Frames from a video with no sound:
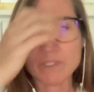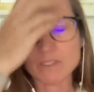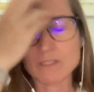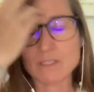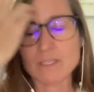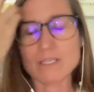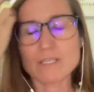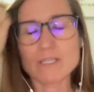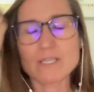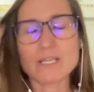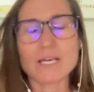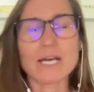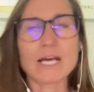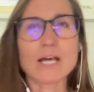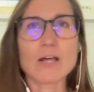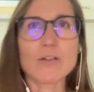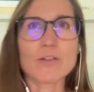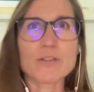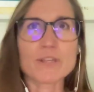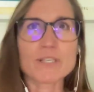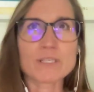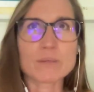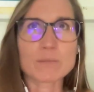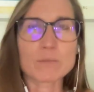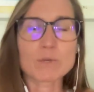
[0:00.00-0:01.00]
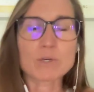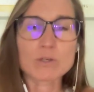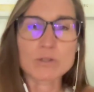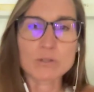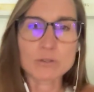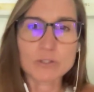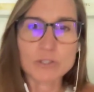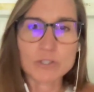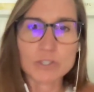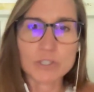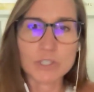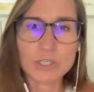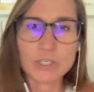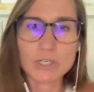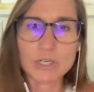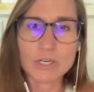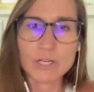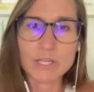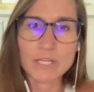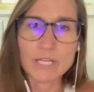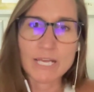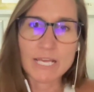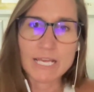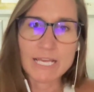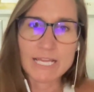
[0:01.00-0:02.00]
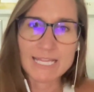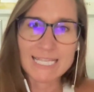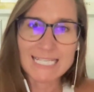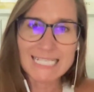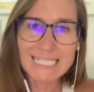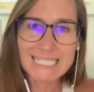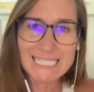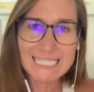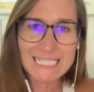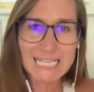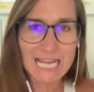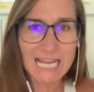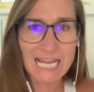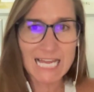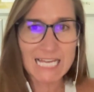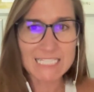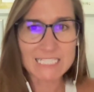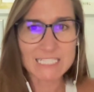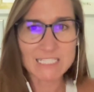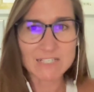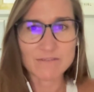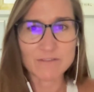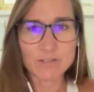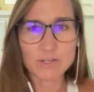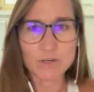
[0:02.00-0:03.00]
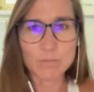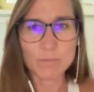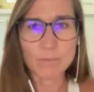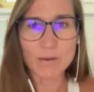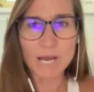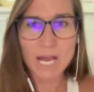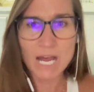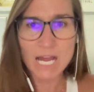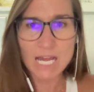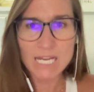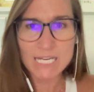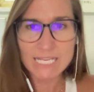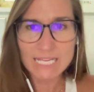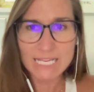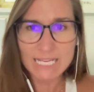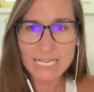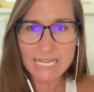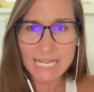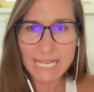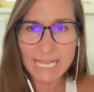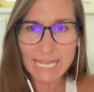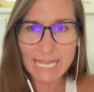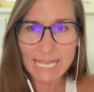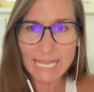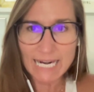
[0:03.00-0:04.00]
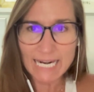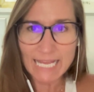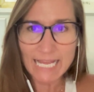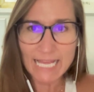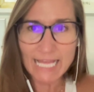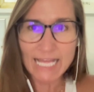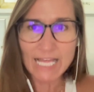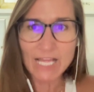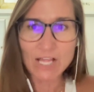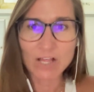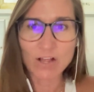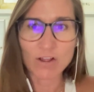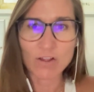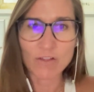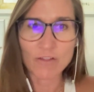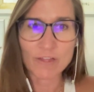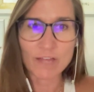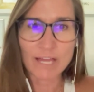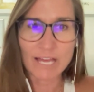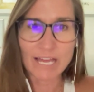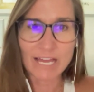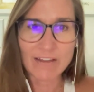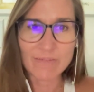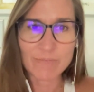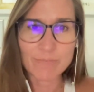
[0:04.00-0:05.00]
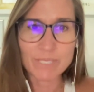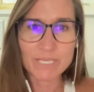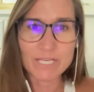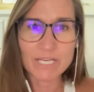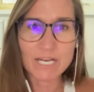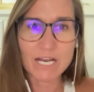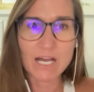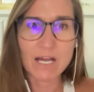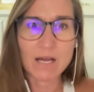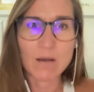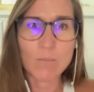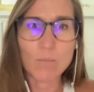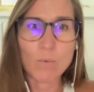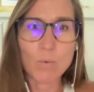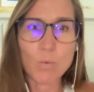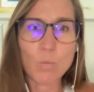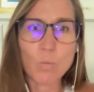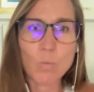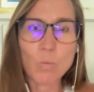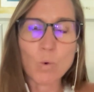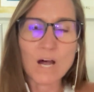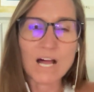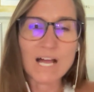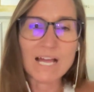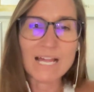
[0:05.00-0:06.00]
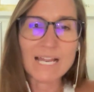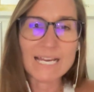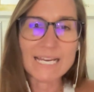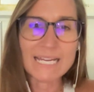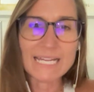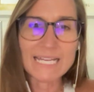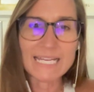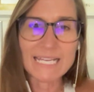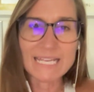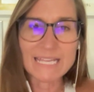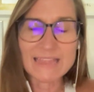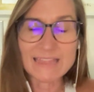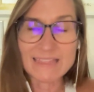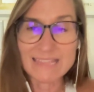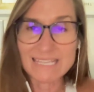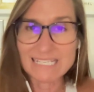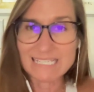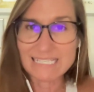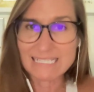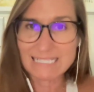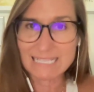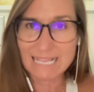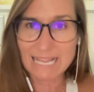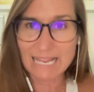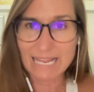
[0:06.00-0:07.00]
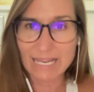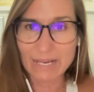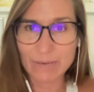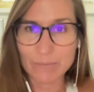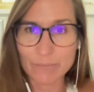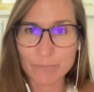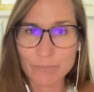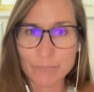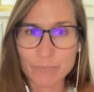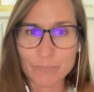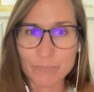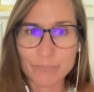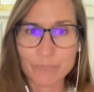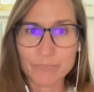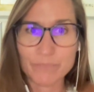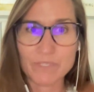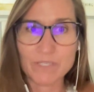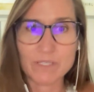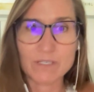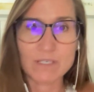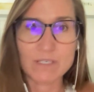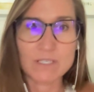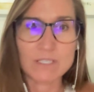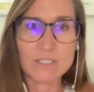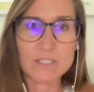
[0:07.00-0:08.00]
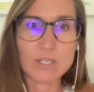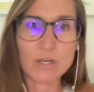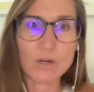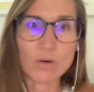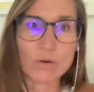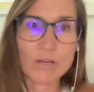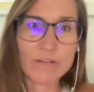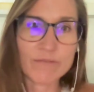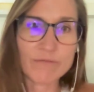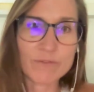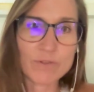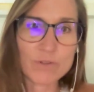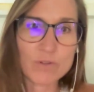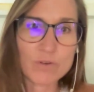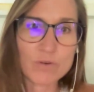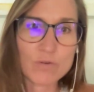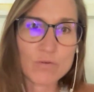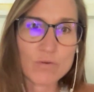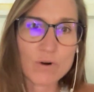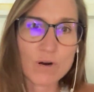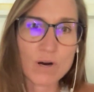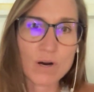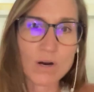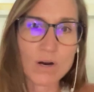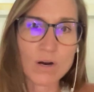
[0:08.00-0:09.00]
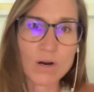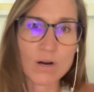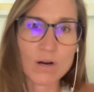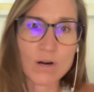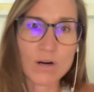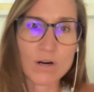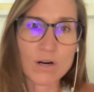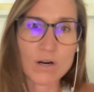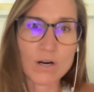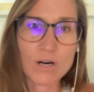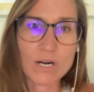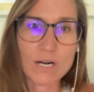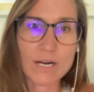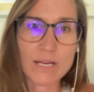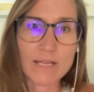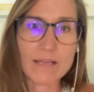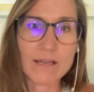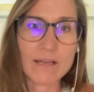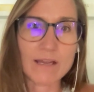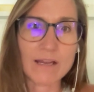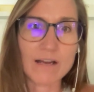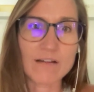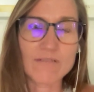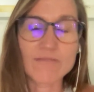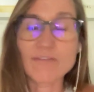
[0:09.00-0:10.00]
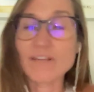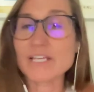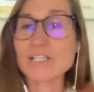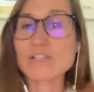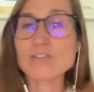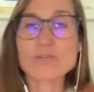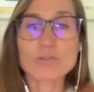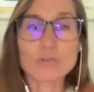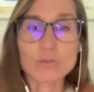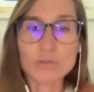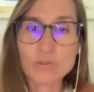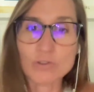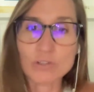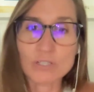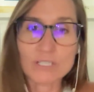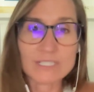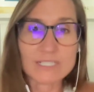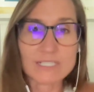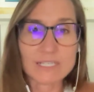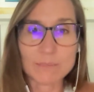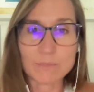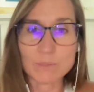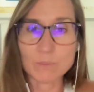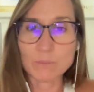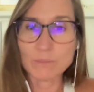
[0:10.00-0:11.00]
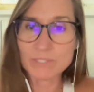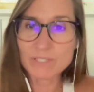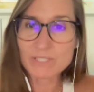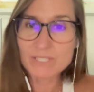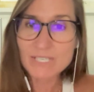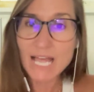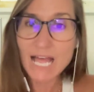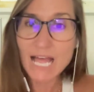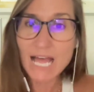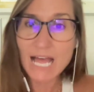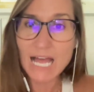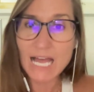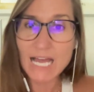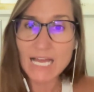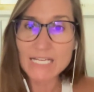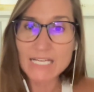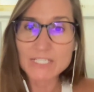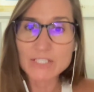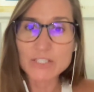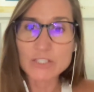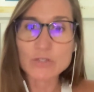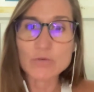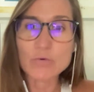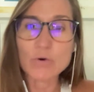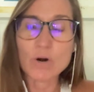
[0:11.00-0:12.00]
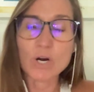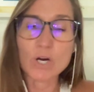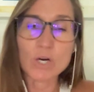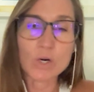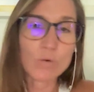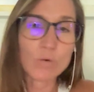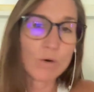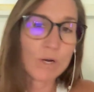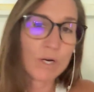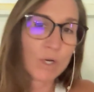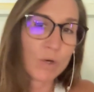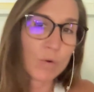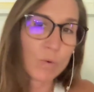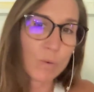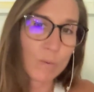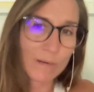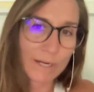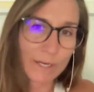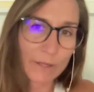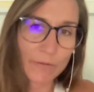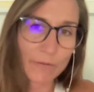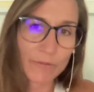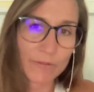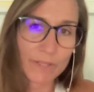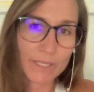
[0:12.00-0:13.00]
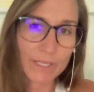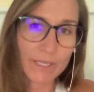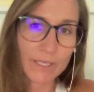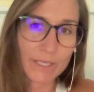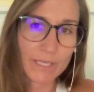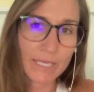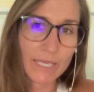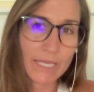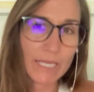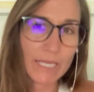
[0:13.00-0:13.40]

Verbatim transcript: in the healthism culture, the size of your body and health have become one in the same. So if you are of a social acceptable size, you are quote unquote healthy.